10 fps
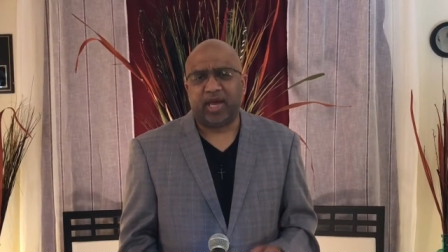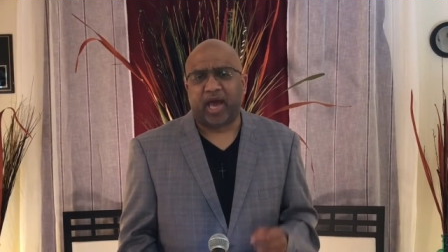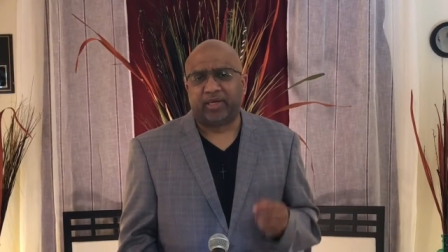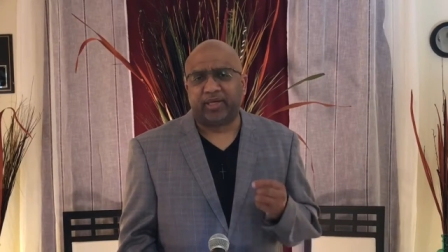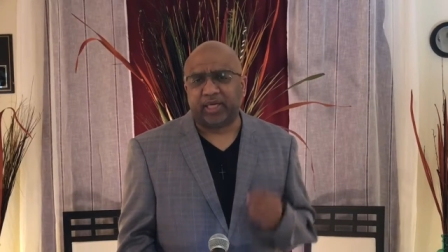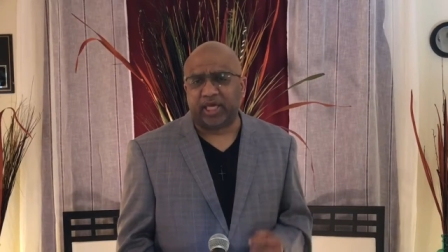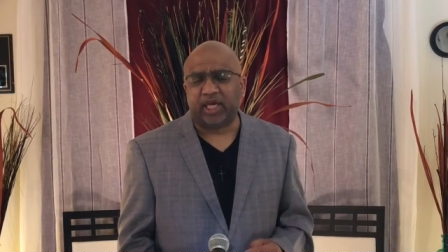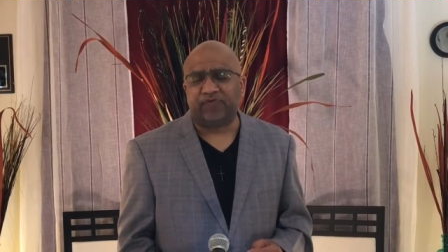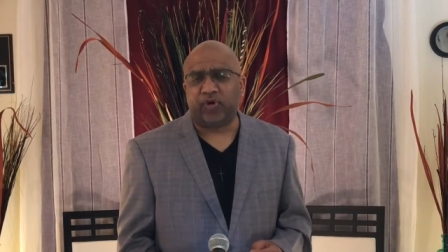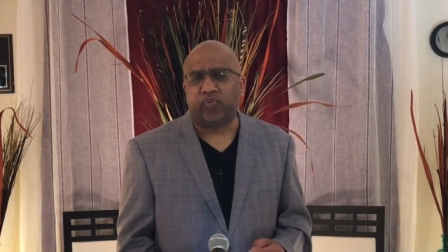And
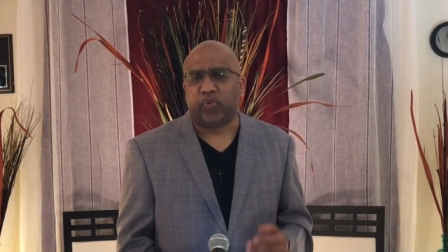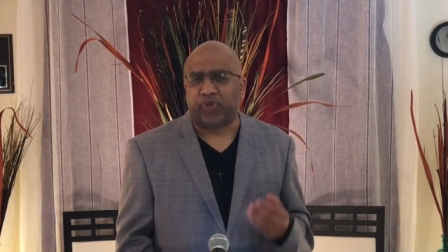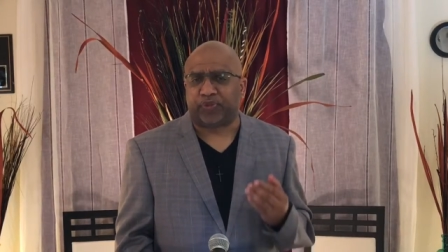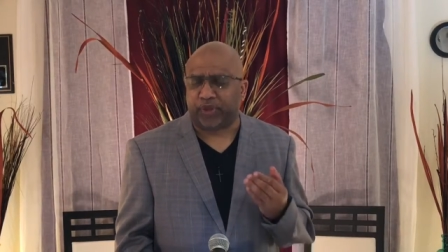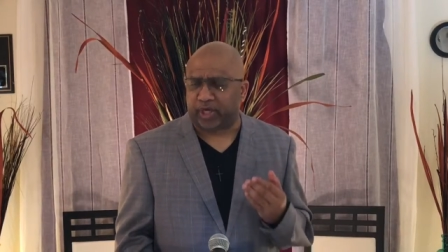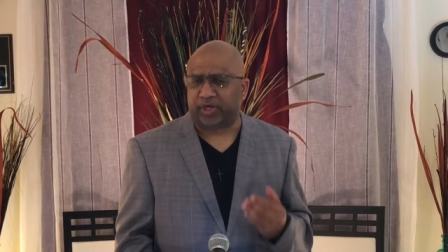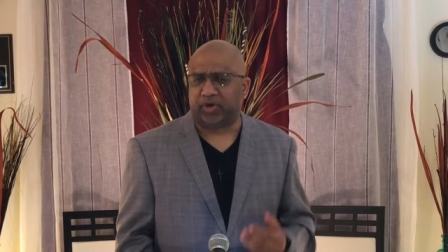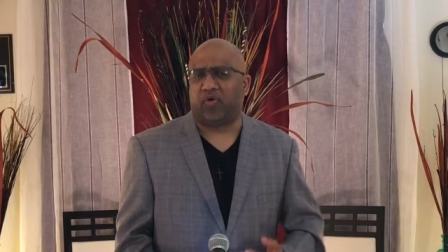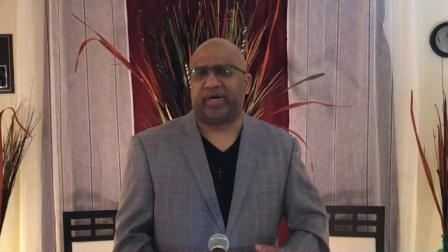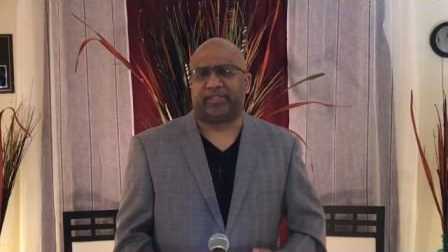even with the
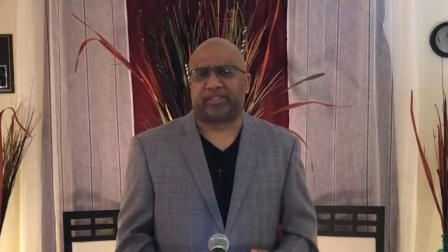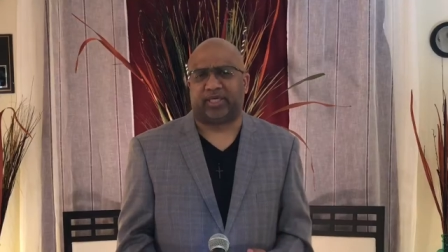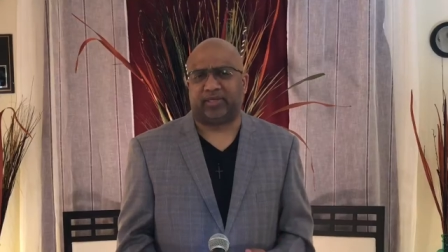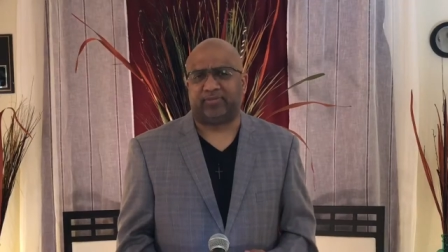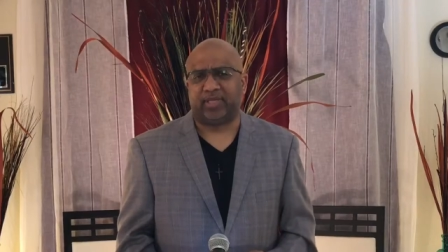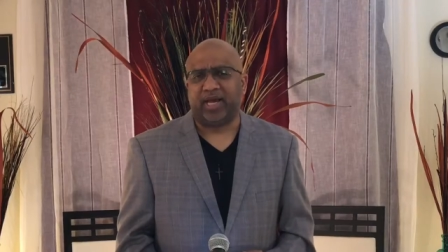anointing,